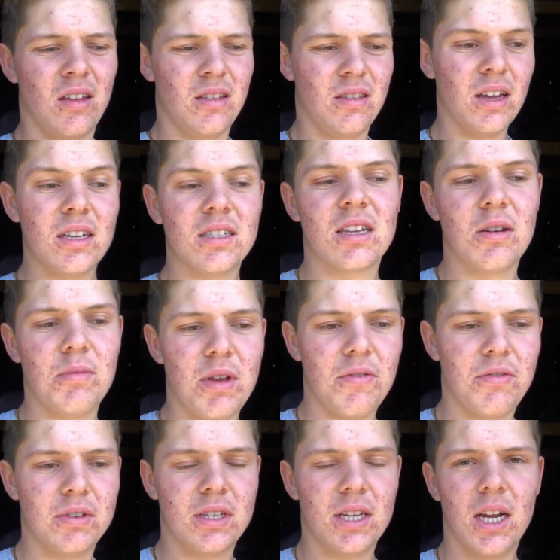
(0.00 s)
that is going to be it
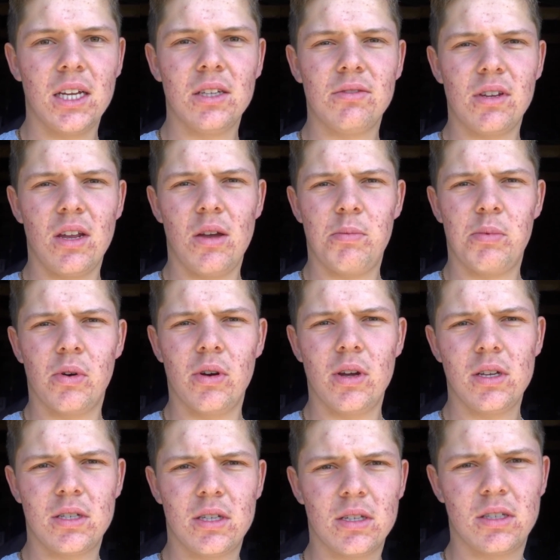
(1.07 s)
for today's video,
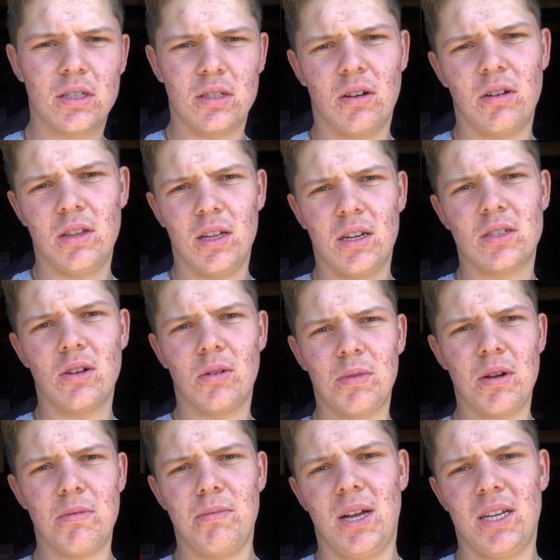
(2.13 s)
boys. Sorry that it's not
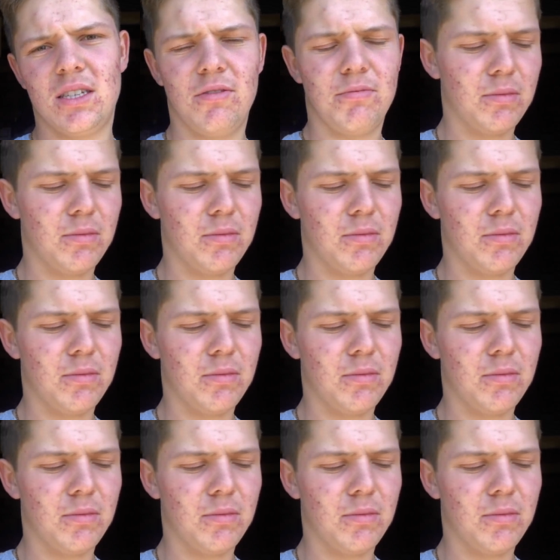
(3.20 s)
been a massive